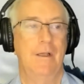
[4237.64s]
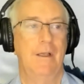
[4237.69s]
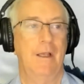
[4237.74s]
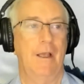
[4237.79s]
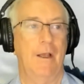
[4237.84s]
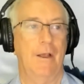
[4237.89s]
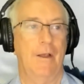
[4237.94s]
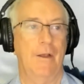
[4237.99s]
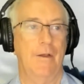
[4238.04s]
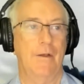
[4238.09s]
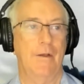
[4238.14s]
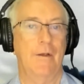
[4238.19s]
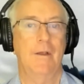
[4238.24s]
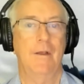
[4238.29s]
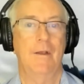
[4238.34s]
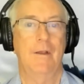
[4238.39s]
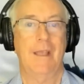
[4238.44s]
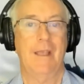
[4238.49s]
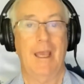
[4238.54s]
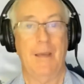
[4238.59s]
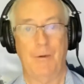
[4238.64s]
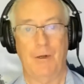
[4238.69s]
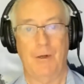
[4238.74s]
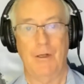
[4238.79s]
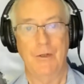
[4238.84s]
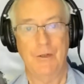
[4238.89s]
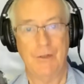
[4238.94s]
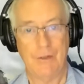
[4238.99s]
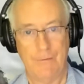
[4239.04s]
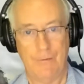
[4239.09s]
uh,
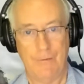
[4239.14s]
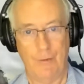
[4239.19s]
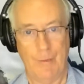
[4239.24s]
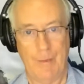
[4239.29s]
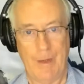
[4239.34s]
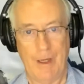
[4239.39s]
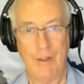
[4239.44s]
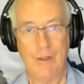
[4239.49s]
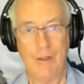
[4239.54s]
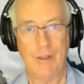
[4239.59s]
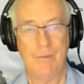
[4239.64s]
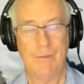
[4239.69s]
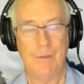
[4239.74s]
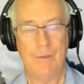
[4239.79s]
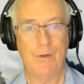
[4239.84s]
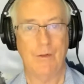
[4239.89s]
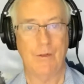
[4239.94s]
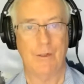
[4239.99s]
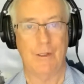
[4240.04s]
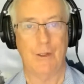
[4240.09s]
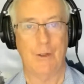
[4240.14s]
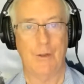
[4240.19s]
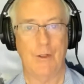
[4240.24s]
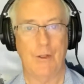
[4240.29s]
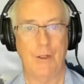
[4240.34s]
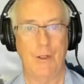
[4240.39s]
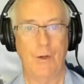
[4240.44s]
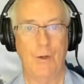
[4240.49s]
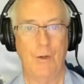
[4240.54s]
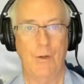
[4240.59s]
capitalist formation, because a lot of
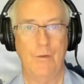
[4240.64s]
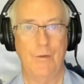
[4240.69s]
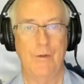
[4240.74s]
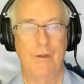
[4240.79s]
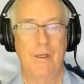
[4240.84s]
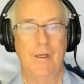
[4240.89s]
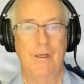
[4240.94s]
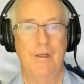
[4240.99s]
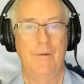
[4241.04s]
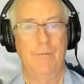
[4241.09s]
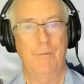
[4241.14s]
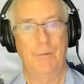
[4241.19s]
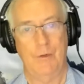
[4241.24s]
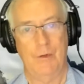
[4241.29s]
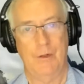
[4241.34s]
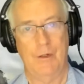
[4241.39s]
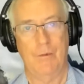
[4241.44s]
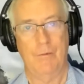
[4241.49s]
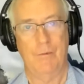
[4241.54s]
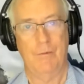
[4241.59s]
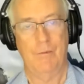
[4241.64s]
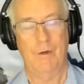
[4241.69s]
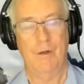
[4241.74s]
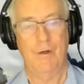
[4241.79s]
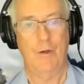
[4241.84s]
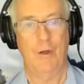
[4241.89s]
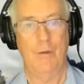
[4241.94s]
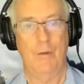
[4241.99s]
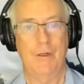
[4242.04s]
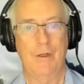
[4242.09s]
the old you know,
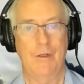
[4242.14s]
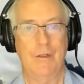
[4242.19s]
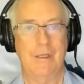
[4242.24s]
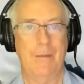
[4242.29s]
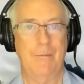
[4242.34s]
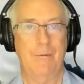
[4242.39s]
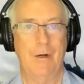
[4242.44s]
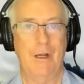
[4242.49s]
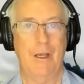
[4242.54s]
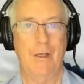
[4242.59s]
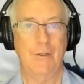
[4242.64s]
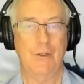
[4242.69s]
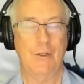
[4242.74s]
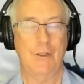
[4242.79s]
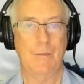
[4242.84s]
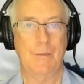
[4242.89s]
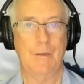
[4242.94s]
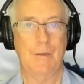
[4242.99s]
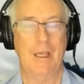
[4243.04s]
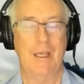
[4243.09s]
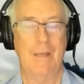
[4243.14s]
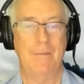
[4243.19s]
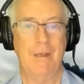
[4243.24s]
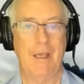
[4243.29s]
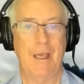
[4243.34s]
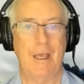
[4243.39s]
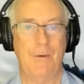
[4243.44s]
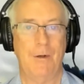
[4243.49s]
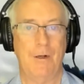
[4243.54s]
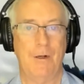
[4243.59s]
communist apparatchiks became
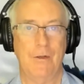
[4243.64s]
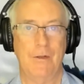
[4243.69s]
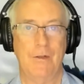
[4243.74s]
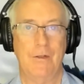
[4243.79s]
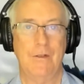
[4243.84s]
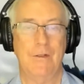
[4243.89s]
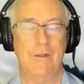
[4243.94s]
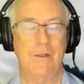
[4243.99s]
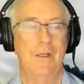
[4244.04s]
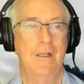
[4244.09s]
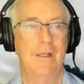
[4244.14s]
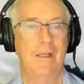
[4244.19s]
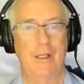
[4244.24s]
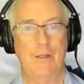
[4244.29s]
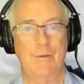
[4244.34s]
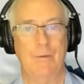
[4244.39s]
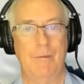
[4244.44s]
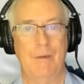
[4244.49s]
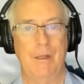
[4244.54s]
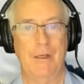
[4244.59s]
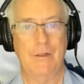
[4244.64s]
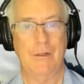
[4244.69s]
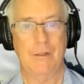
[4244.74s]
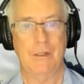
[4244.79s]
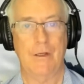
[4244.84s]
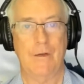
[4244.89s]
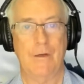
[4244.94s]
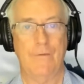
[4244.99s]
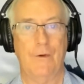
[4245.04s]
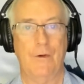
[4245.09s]
capitalists. That's where places
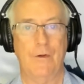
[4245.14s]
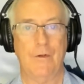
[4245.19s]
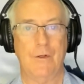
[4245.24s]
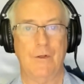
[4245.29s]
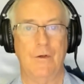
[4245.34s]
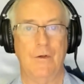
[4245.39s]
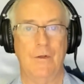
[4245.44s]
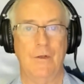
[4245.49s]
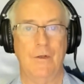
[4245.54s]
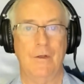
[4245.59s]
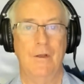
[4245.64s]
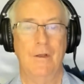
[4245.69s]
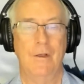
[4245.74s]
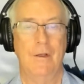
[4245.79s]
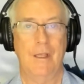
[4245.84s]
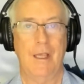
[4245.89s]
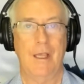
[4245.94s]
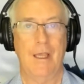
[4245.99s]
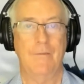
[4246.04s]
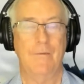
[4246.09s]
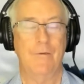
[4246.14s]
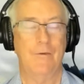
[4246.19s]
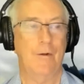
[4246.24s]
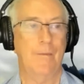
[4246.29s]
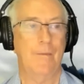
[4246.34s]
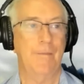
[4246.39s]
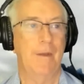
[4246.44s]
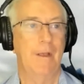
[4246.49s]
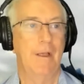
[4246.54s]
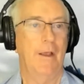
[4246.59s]
like Foxconn came
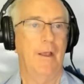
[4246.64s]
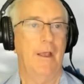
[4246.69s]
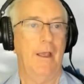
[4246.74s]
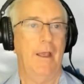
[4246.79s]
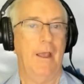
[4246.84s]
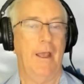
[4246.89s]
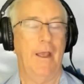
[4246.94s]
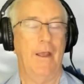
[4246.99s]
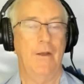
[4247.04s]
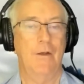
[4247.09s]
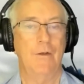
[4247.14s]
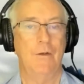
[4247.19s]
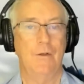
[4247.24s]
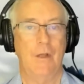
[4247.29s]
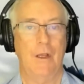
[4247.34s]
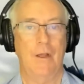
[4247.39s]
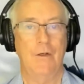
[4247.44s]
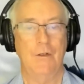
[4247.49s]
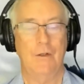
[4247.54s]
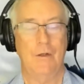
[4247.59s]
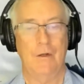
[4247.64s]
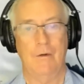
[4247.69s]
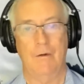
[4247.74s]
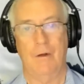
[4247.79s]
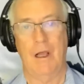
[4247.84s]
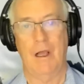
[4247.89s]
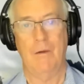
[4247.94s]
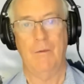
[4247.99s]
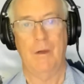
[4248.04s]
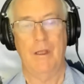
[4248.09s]
from, and, and, and
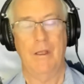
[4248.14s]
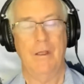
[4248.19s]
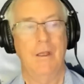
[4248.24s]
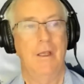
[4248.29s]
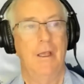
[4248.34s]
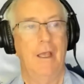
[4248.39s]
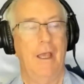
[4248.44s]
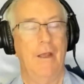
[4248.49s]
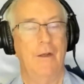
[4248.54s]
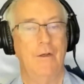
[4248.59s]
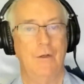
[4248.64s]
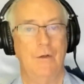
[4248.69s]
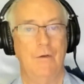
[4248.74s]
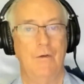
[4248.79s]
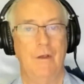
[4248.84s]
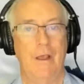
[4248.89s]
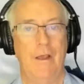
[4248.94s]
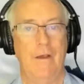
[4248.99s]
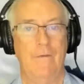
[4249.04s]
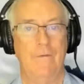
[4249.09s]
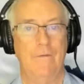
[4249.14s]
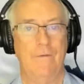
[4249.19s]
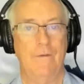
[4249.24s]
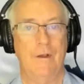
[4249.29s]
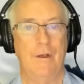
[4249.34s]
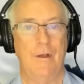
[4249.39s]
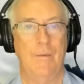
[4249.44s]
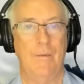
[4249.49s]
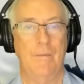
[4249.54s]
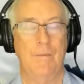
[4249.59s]
Huawei. And you have
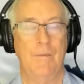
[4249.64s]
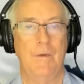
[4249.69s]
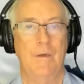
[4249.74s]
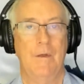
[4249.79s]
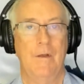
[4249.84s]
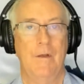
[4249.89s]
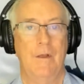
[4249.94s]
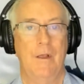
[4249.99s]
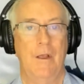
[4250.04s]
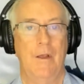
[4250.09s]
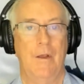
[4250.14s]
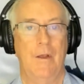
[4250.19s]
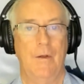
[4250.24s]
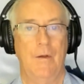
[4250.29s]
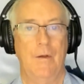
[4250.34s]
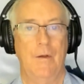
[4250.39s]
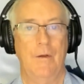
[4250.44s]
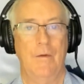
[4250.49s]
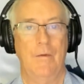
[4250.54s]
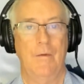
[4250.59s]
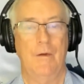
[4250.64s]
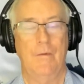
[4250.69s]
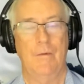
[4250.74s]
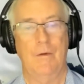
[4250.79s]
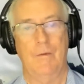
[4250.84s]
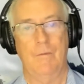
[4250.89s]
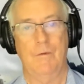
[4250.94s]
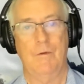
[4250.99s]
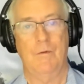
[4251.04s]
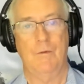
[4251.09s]
um, uh,
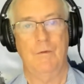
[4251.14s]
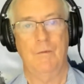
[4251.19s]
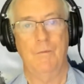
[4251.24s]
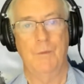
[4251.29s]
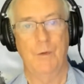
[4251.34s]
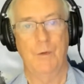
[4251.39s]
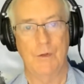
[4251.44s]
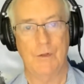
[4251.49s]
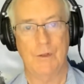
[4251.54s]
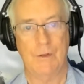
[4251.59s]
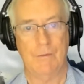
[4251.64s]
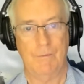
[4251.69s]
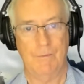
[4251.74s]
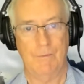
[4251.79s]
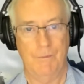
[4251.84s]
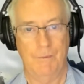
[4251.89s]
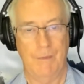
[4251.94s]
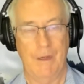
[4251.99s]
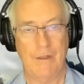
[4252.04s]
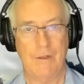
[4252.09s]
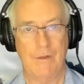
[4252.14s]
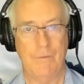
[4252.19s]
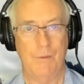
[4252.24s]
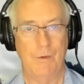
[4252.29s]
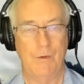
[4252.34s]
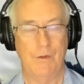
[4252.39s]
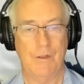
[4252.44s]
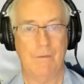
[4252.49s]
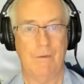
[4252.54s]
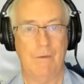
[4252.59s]
you boost, massive
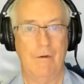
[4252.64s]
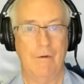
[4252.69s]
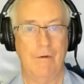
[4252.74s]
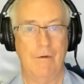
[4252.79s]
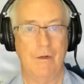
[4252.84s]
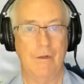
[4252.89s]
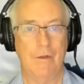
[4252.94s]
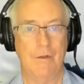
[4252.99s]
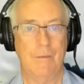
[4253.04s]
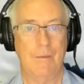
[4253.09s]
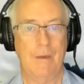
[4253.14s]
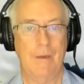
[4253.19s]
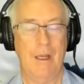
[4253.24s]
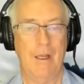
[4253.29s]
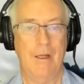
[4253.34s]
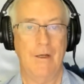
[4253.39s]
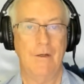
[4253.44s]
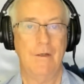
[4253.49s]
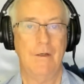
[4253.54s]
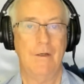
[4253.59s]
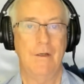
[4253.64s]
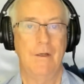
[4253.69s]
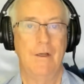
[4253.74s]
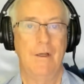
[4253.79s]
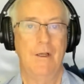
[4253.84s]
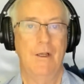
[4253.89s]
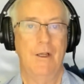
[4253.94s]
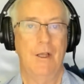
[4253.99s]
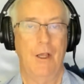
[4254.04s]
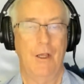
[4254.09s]
boost of aggregate demand
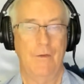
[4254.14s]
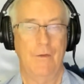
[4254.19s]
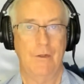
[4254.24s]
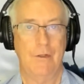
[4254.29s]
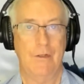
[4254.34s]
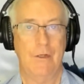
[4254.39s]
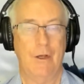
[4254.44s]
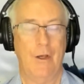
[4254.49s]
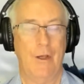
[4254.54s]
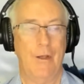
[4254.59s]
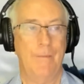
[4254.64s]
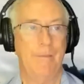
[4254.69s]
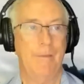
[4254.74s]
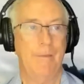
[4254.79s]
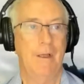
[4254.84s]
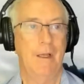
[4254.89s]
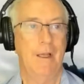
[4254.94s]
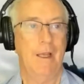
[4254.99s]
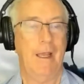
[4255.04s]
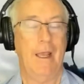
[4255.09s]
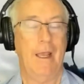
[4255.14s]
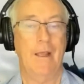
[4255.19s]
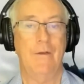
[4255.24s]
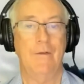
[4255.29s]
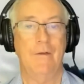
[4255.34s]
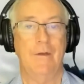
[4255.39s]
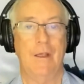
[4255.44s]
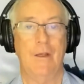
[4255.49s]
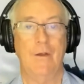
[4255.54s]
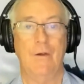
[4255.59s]
over time.
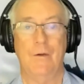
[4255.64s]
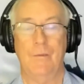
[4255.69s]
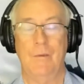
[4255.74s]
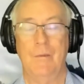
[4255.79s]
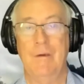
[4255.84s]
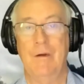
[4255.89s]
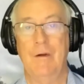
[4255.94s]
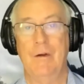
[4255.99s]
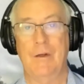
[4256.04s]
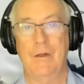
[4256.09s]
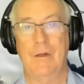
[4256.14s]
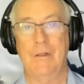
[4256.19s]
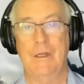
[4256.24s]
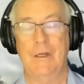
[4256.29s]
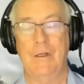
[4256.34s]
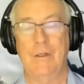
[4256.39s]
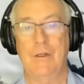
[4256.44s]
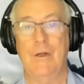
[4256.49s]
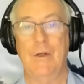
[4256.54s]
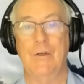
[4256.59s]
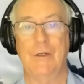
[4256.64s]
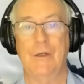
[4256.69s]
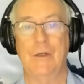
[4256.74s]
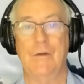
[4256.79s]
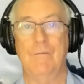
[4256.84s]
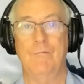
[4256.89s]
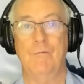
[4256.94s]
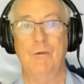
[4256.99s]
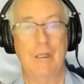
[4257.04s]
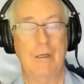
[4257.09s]
And they got American
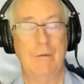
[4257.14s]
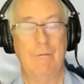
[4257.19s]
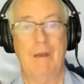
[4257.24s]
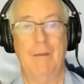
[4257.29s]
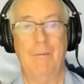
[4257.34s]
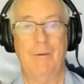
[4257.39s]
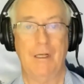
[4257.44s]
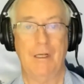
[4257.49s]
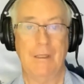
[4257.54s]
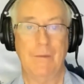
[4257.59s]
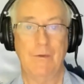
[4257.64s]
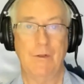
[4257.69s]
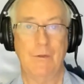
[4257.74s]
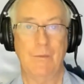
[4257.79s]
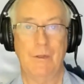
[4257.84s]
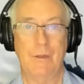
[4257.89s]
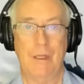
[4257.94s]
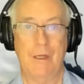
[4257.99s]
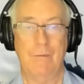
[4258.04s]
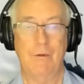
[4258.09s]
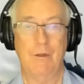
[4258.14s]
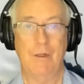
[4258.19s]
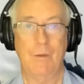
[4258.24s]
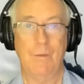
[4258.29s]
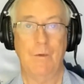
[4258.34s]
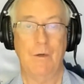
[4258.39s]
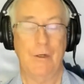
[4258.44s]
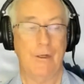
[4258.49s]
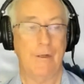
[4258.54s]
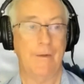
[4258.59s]
technology really rapidly, which is what they really
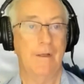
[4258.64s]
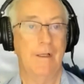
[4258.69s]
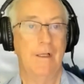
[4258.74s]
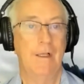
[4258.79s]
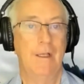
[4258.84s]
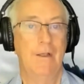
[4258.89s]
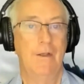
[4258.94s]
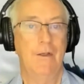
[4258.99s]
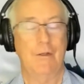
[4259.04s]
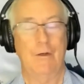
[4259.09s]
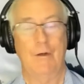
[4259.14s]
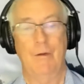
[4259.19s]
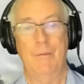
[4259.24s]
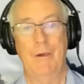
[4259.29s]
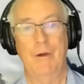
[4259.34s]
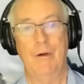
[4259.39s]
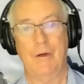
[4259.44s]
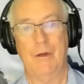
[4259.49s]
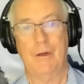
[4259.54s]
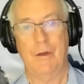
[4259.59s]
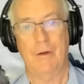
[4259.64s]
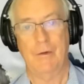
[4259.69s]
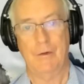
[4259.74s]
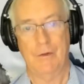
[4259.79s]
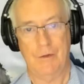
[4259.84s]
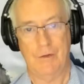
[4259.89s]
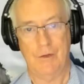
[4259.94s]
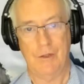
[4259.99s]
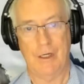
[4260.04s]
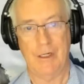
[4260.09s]
wanted. So mm. America,
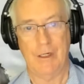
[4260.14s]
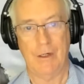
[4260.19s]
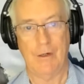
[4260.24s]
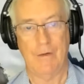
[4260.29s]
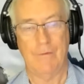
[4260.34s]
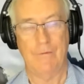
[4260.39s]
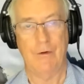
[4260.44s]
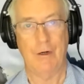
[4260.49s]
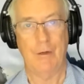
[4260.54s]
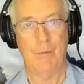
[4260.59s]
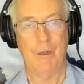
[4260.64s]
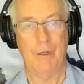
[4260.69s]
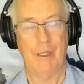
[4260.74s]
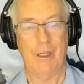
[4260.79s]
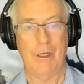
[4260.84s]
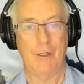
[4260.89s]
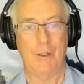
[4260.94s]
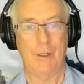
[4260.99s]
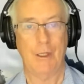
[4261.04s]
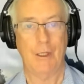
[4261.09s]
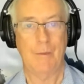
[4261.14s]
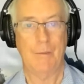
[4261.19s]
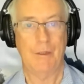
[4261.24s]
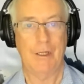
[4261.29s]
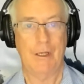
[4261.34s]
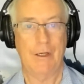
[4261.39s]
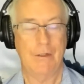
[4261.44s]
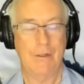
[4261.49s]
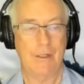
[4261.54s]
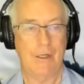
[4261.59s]
China did very well out of
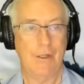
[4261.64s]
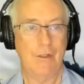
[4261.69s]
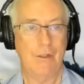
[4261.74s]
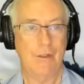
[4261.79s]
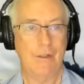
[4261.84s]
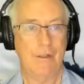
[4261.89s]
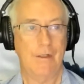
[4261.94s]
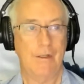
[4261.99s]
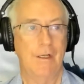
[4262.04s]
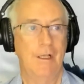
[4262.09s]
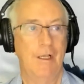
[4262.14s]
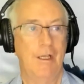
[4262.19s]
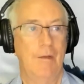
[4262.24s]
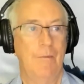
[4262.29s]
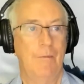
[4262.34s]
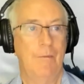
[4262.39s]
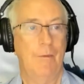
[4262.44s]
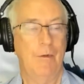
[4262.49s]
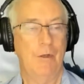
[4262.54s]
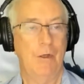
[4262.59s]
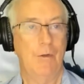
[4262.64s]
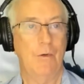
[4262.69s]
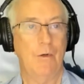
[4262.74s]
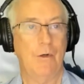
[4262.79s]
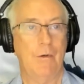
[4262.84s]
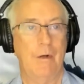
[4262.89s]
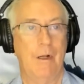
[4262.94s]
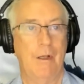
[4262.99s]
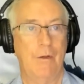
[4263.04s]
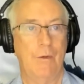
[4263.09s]
globalization. But when you look
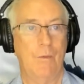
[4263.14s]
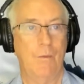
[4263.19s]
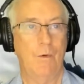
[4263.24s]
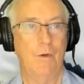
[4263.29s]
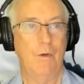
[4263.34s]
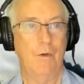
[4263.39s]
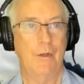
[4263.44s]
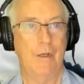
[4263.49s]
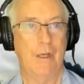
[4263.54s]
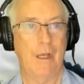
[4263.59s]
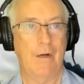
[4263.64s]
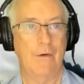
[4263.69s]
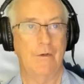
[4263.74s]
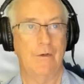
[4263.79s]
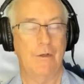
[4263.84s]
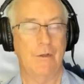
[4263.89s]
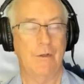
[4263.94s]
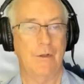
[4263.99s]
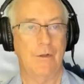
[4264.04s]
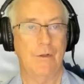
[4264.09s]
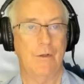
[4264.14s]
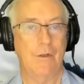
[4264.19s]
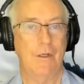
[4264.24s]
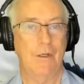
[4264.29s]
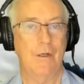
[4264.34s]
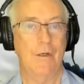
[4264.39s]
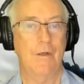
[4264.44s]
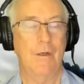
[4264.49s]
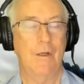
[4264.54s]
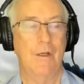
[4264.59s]
around the world, the countries that did